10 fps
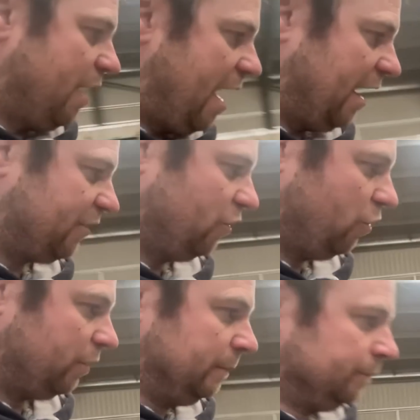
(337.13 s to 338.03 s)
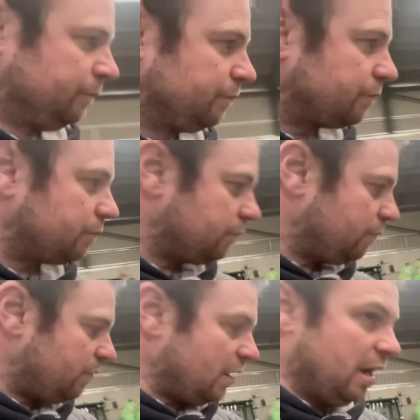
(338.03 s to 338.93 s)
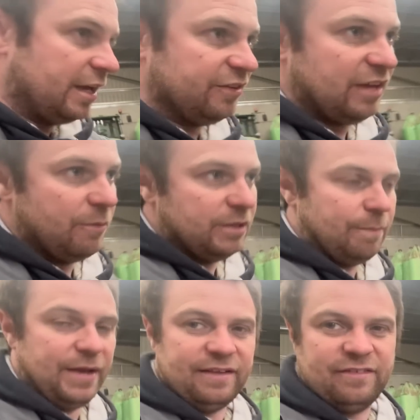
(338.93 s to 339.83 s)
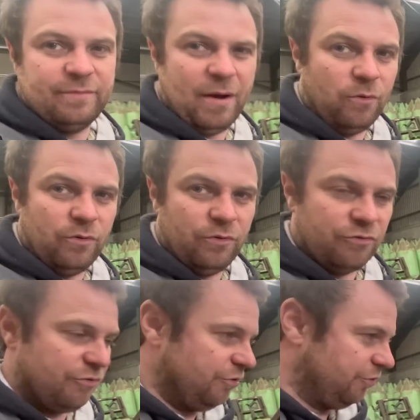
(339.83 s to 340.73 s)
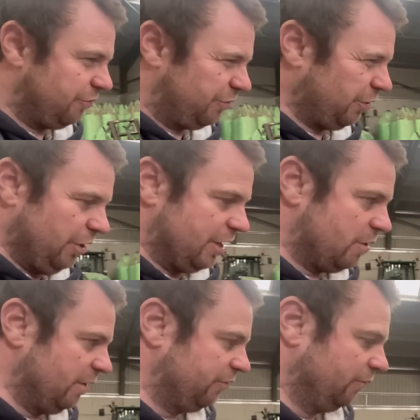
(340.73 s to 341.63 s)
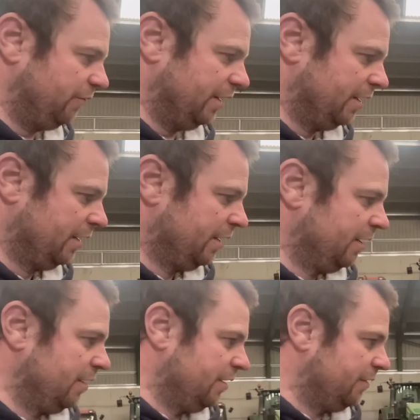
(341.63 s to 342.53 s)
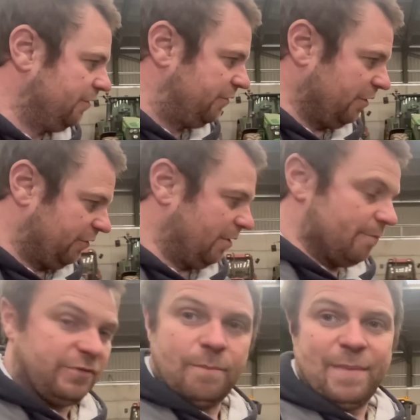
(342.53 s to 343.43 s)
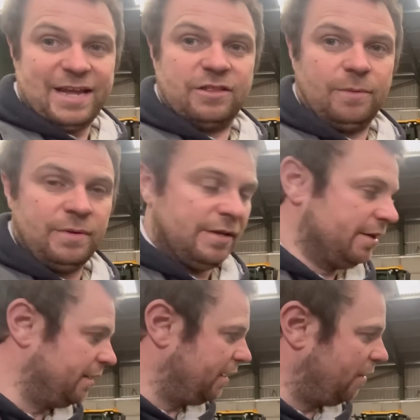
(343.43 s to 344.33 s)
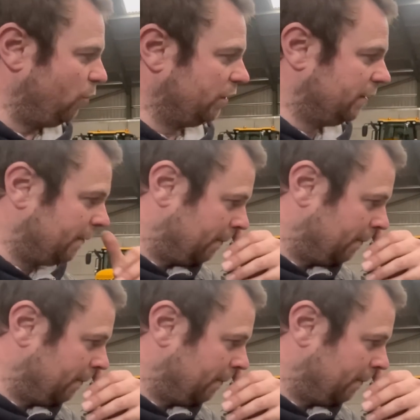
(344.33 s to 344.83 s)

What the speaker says: at all. Like I say, with the bits, it's about 130 quid or something to make them. Well,